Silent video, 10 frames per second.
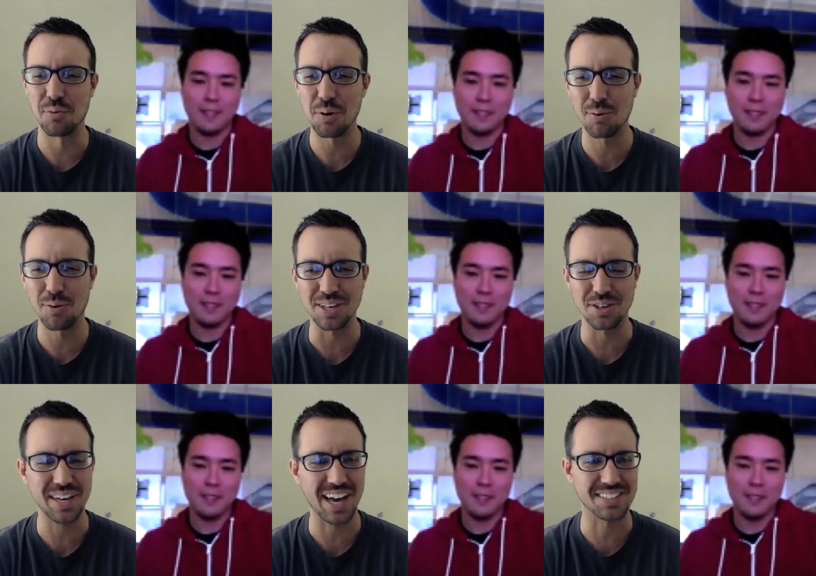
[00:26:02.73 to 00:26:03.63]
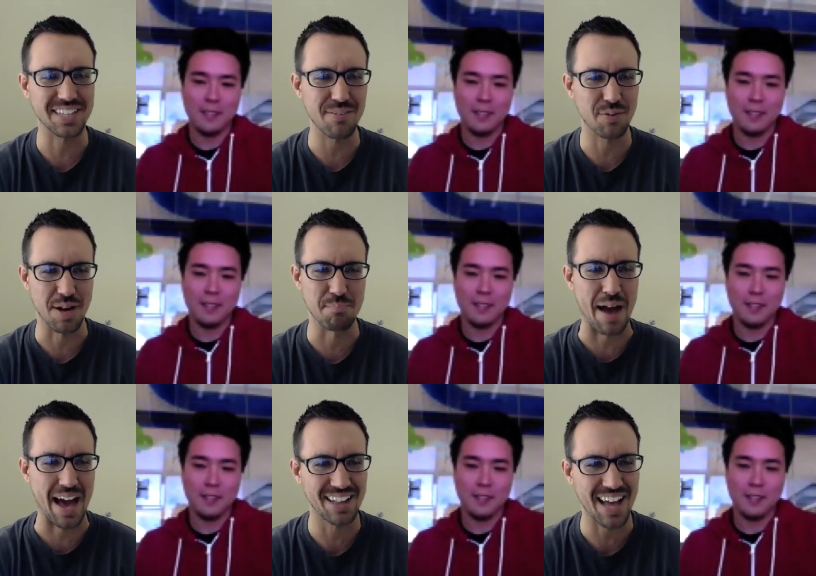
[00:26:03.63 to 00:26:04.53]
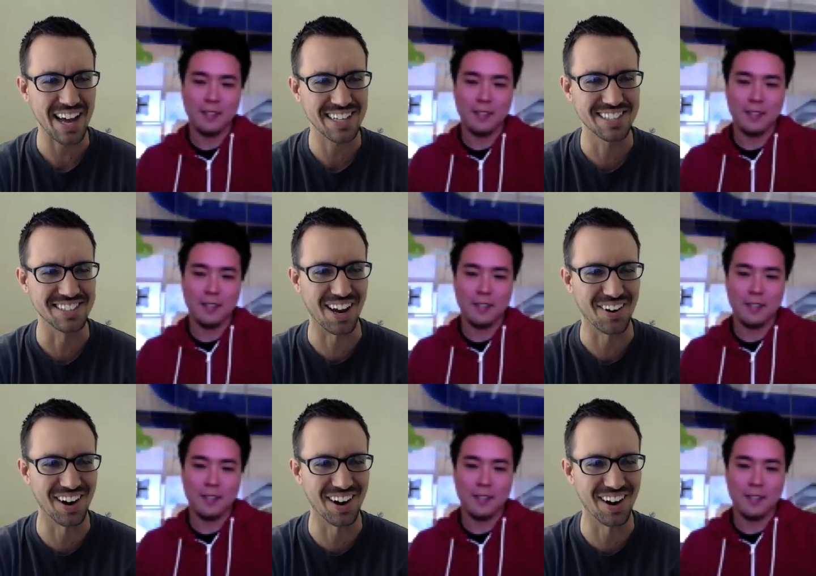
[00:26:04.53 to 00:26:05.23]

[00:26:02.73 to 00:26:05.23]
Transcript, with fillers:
Speaker 1: at one point, you guys gave away a battle axe. Is that